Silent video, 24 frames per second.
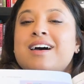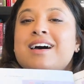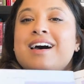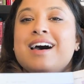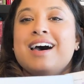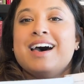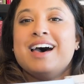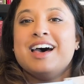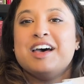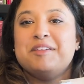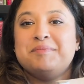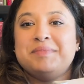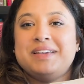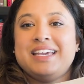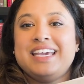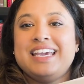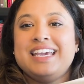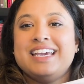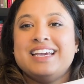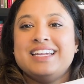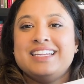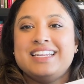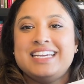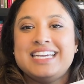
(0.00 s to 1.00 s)

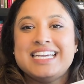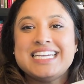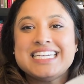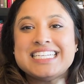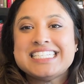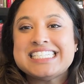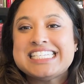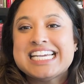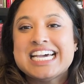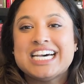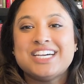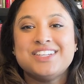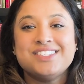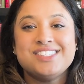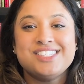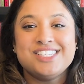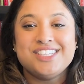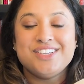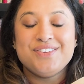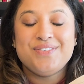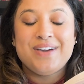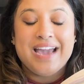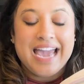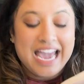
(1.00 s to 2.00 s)
And it tells
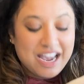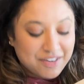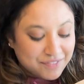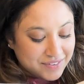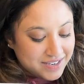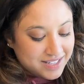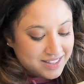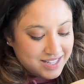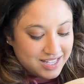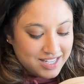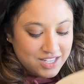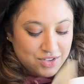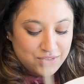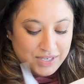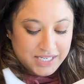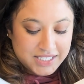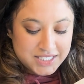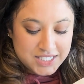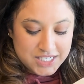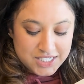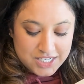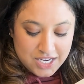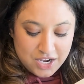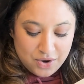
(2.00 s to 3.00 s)
you everything you need
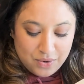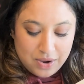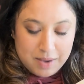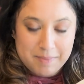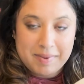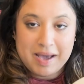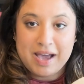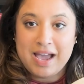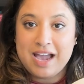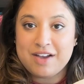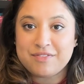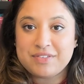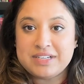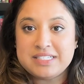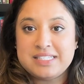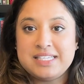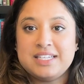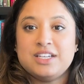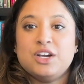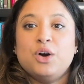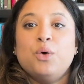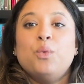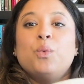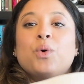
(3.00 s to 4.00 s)
to know about every
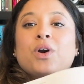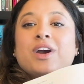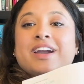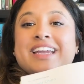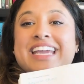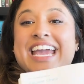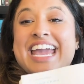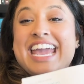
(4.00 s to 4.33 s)
single work,